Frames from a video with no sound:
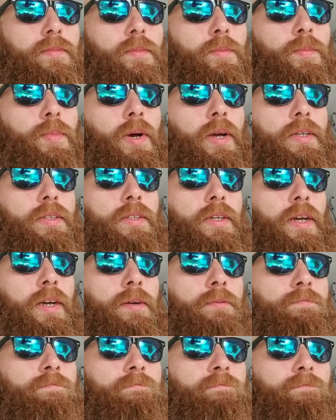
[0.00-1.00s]

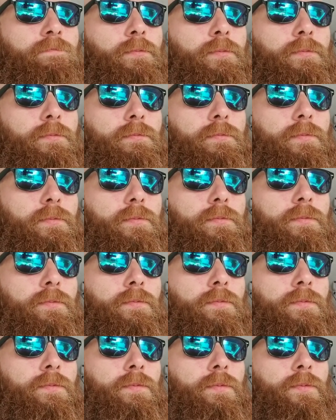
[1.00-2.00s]
But
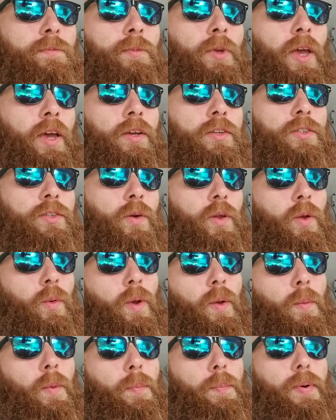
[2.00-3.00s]
yeah, so
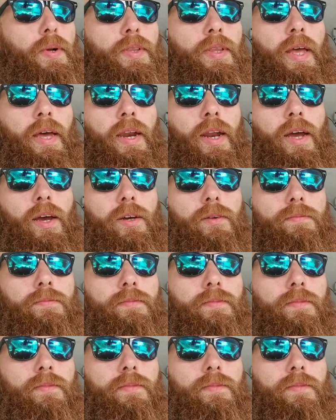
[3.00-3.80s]
anyway, we pulled that out,